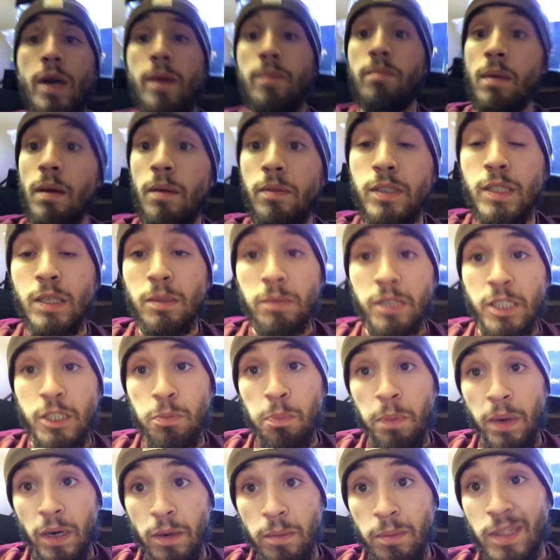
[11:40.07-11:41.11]
maybe some
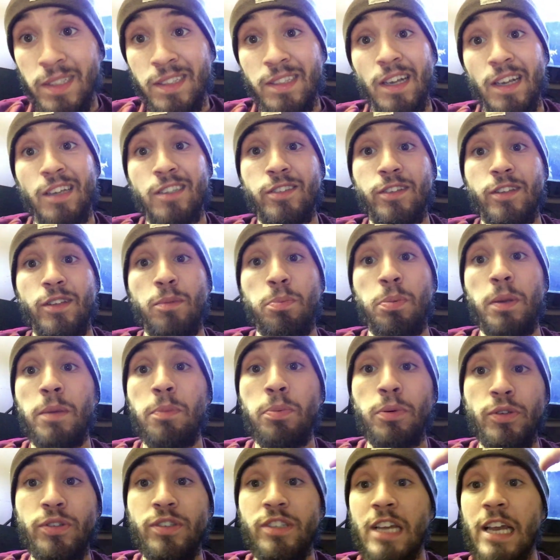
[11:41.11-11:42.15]
experiments as to
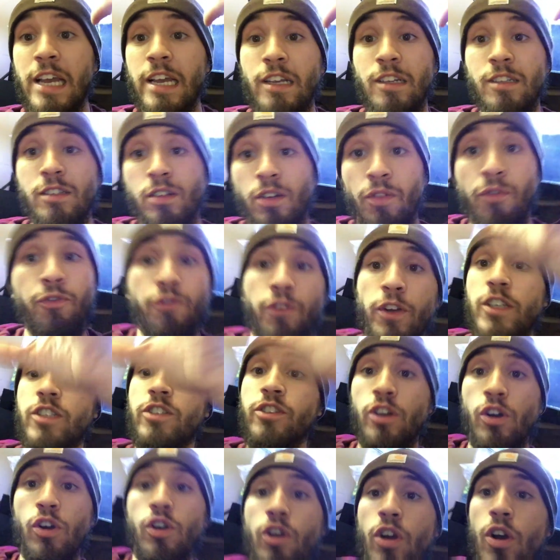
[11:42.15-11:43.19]
people saying some fish
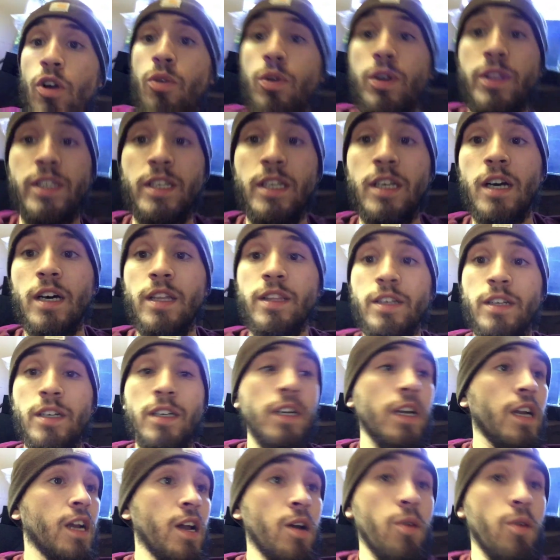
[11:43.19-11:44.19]
don't go with the other.